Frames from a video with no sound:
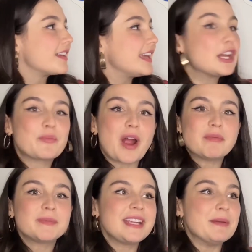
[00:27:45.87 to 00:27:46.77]
It'll
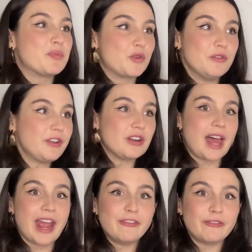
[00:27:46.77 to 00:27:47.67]
probably improve your
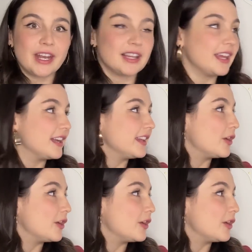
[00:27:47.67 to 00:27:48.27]
life in a little